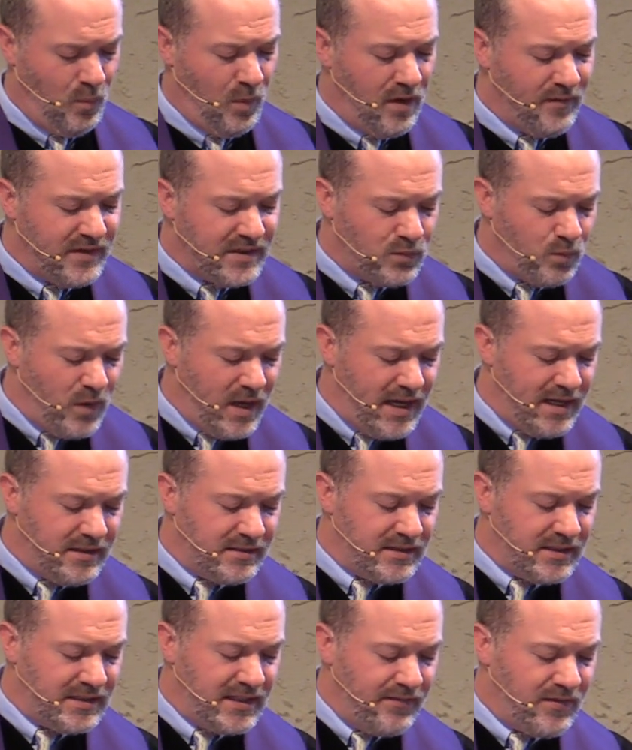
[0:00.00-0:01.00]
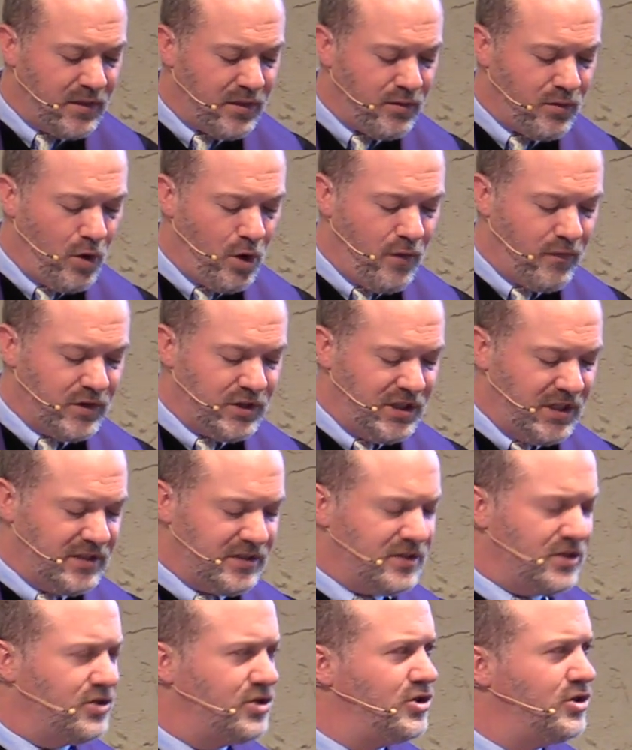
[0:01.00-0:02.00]
One of his wings is even thrown over
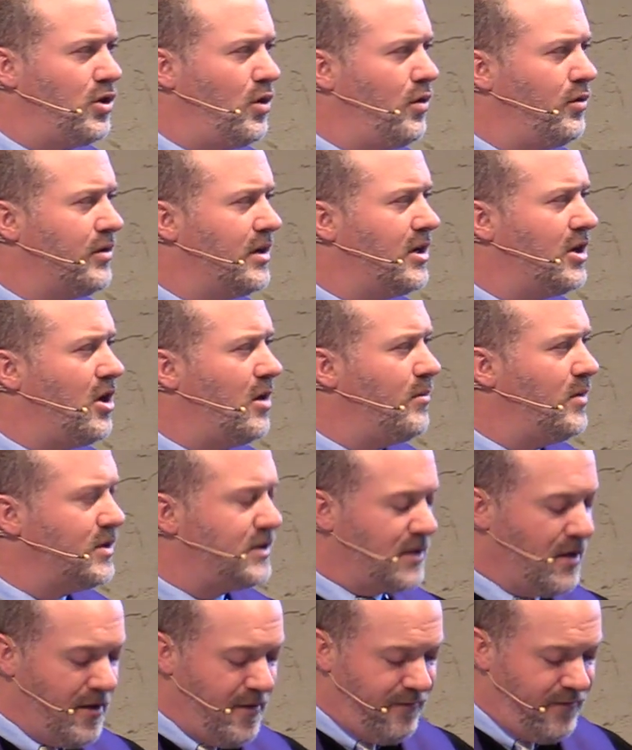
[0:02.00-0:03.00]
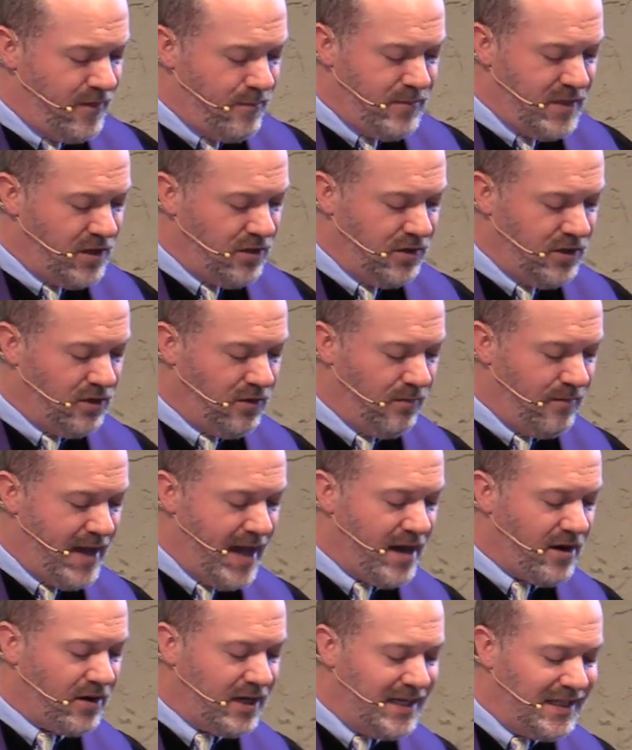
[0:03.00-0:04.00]
Jesus' shoulder in an almost familial
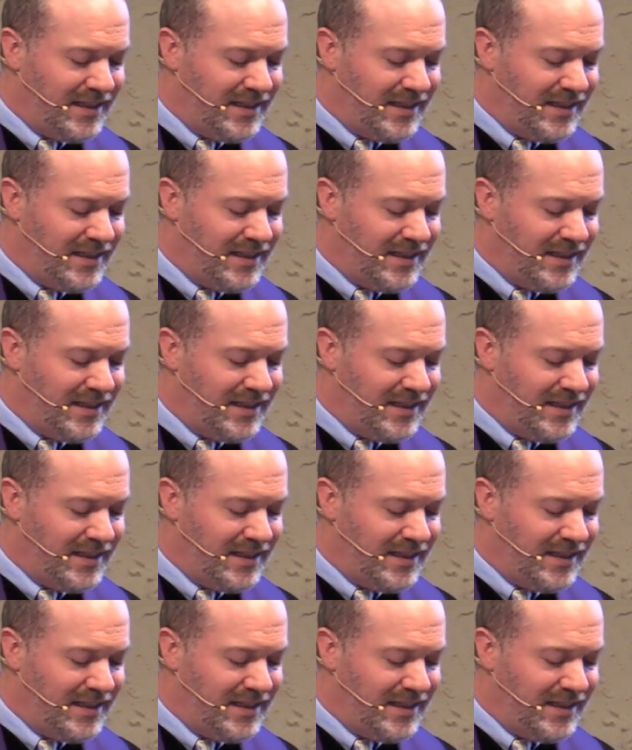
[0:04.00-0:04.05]
manner.